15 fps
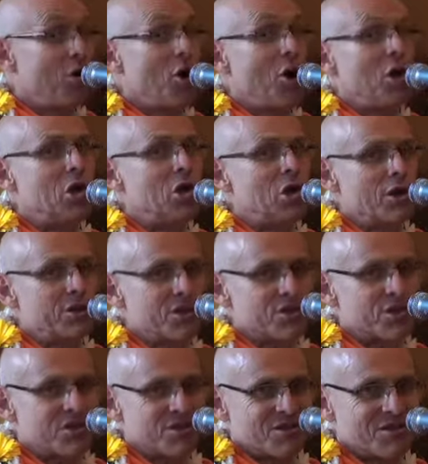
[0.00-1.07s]
a
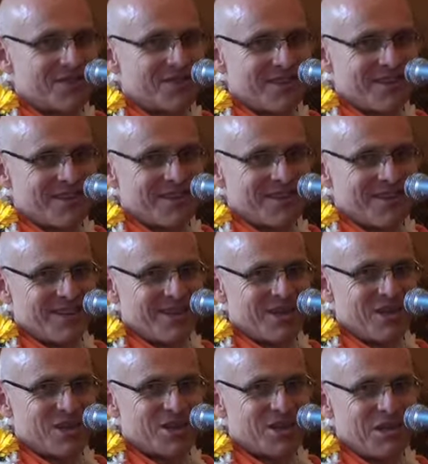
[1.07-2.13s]
lot.
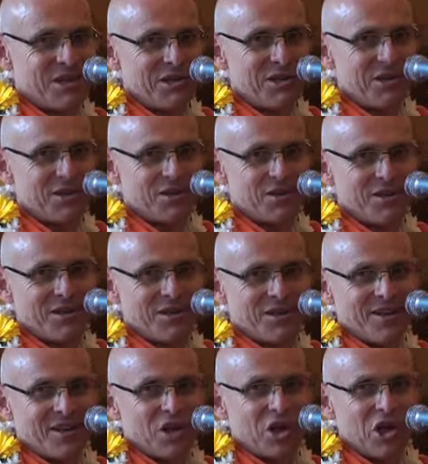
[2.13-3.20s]
Not a little,
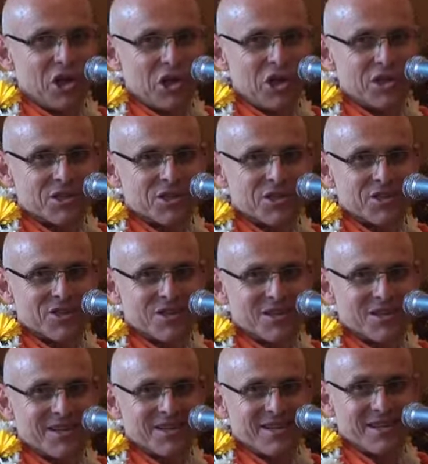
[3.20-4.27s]
a lot.
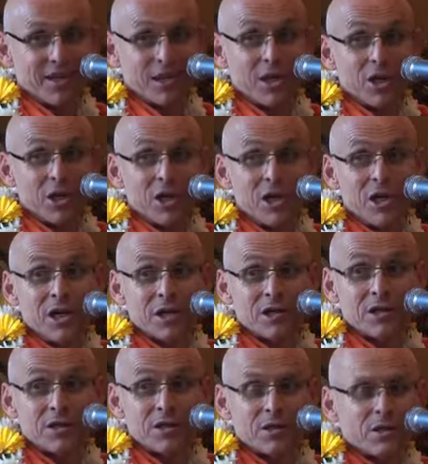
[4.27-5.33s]
A lot.
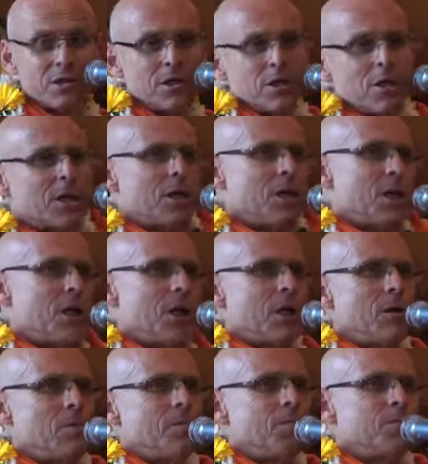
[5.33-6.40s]

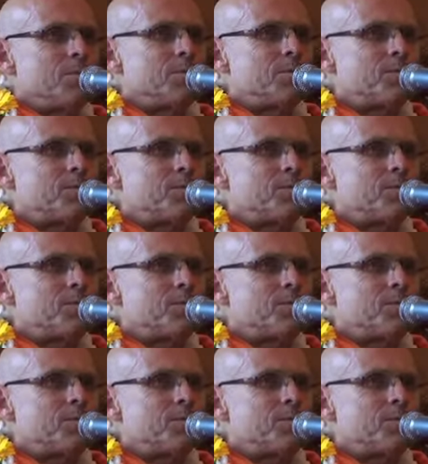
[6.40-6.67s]
Um,